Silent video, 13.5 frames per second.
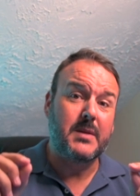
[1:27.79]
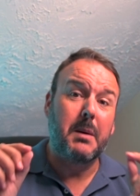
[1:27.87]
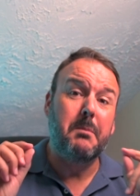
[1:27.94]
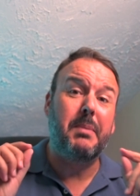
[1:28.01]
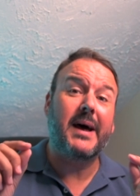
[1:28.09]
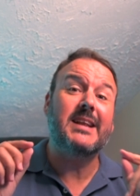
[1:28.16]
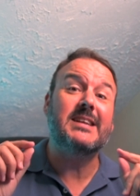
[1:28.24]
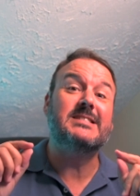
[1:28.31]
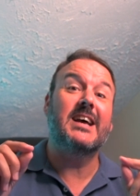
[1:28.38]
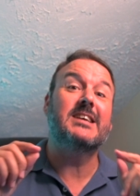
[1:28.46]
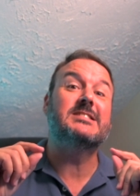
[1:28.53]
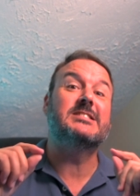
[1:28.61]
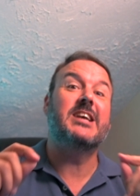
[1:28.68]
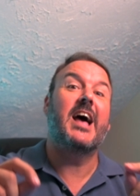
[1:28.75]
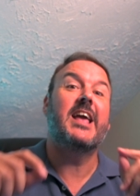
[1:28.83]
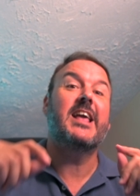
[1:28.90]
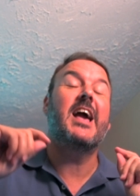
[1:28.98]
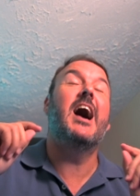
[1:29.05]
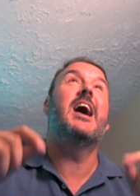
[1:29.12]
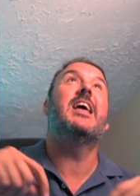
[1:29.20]
but it does take
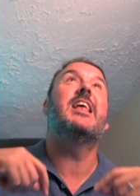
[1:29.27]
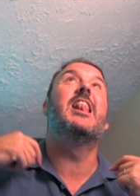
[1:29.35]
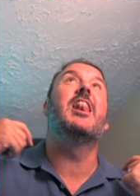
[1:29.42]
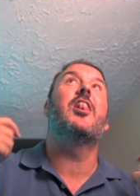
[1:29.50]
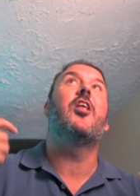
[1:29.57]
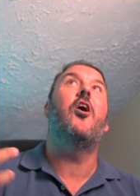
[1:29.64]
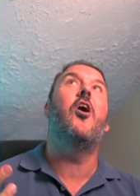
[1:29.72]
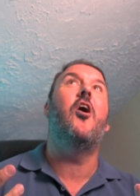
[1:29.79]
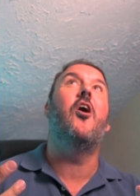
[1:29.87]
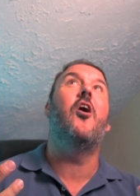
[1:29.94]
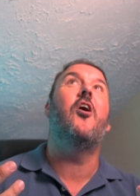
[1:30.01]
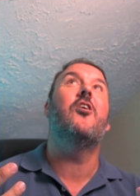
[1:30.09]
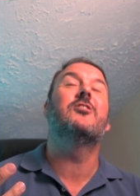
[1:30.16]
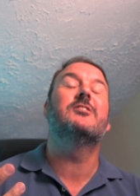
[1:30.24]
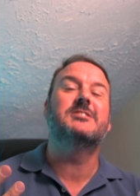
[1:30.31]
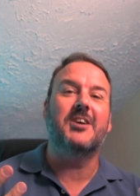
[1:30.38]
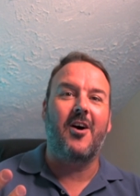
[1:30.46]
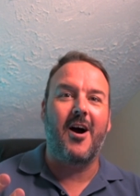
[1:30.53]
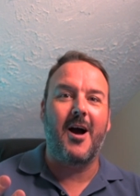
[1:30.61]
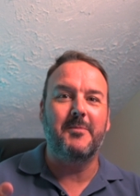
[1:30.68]
a long
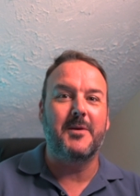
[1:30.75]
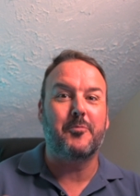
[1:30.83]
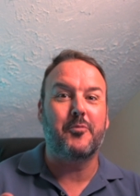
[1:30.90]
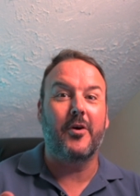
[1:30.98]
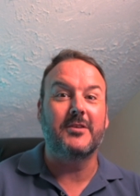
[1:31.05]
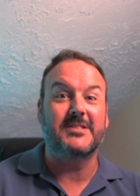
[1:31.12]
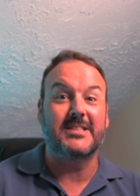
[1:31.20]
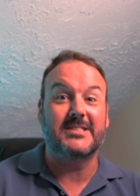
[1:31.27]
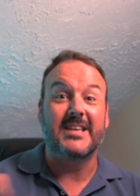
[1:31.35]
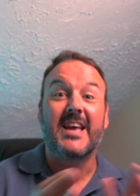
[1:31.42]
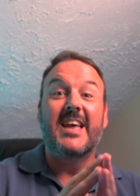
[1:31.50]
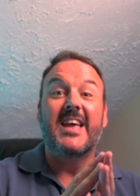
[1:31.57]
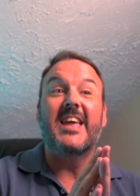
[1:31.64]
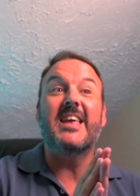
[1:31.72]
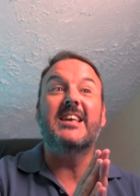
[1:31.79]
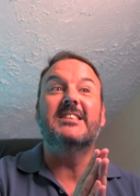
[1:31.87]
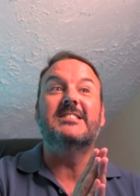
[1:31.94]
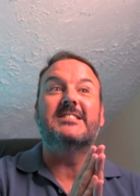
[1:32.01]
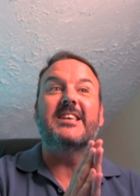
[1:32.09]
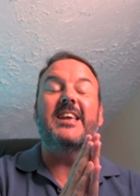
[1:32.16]
time. The process
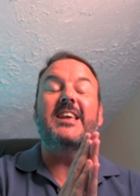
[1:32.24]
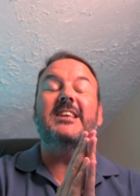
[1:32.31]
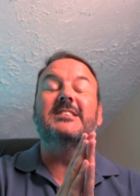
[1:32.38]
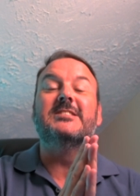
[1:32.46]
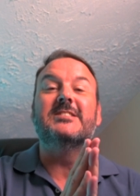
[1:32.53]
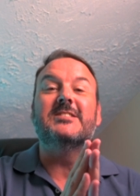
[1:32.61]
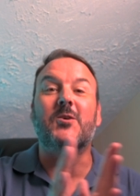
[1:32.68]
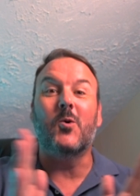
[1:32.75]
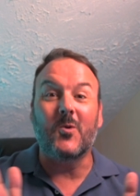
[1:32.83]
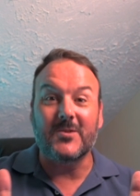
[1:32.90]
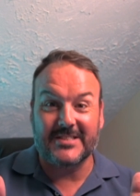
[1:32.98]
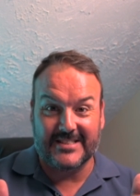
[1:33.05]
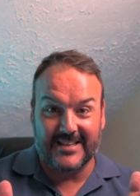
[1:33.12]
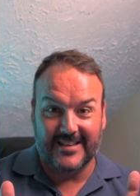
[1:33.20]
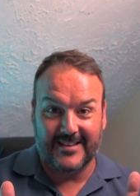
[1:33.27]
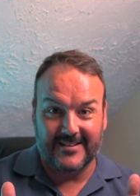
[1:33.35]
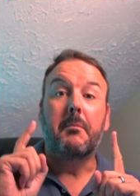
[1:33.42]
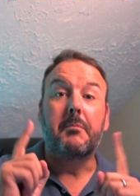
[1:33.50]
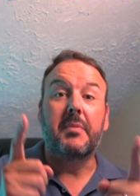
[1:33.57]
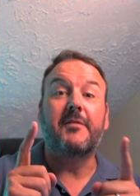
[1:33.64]
is exhausting.
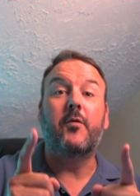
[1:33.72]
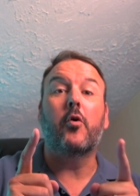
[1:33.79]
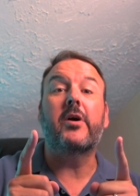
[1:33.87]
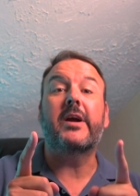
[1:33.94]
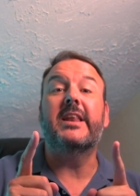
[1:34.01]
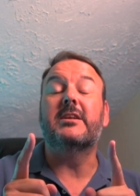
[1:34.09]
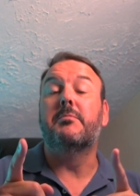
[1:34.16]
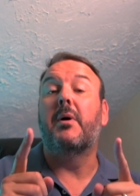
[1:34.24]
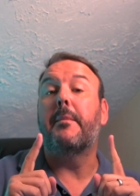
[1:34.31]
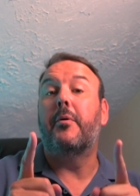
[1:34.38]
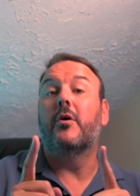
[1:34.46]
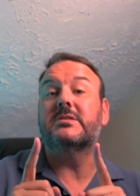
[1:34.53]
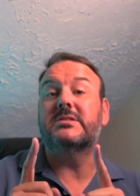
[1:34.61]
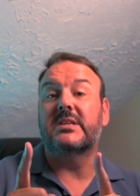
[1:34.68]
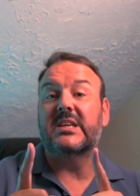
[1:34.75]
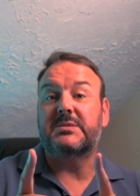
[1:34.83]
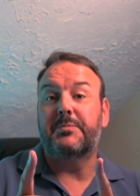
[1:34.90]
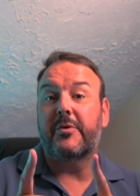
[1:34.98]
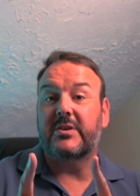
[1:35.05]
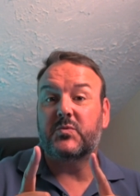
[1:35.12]
Before I get into my personal
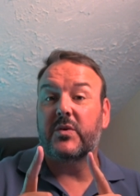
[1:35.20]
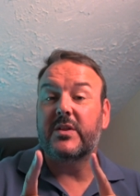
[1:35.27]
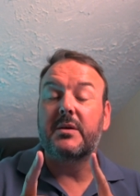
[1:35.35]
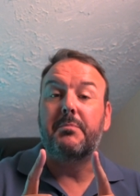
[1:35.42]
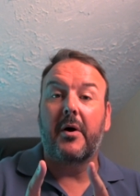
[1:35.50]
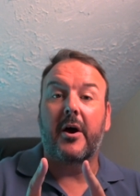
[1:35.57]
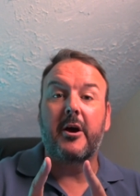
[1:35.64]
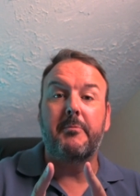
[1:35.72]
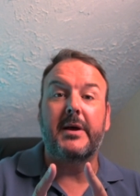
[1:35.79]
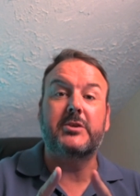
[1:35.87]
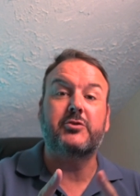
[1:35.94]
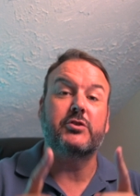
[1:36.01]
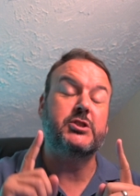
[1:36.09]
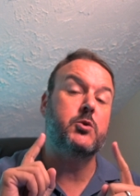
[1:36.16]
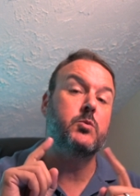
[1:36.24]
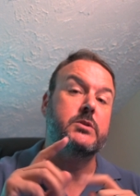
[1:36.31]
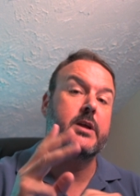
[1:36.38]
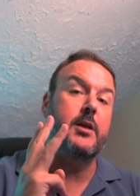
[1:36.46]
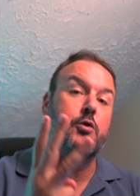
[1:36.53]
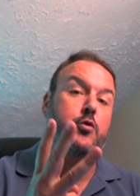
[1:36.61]
experience with the biometrics, you will
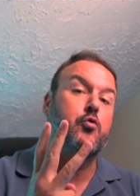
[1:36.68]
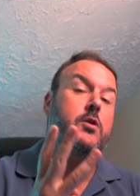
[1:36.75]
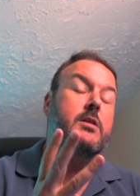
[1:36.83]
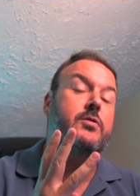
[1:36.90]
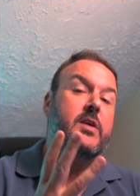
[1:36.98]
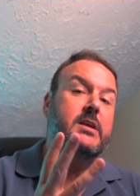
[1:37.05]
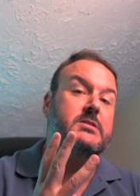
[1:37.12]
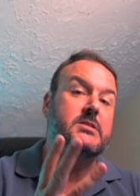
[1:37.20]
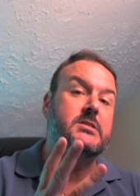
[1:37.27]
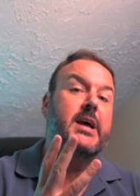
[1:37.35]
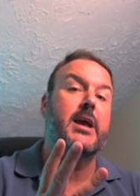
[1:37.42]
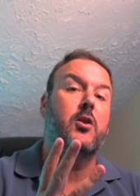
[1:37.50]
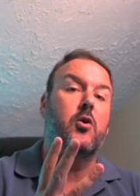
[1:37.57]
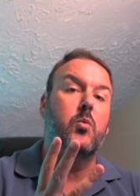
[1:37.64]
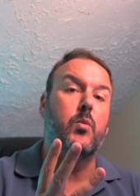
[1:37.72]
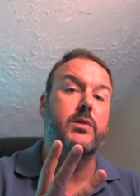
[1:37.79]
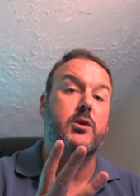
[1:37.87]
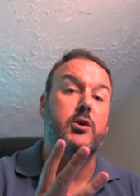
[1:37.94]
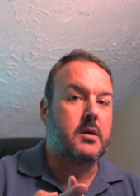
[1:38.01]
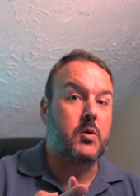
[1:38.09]
need three things to take along with
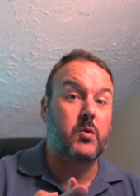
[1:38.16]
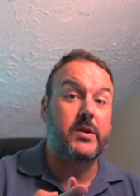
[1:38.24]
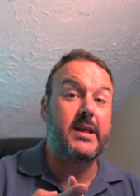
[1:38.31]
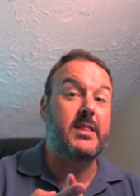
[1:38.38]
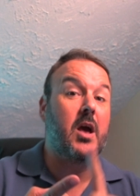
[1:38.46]
you. You will need the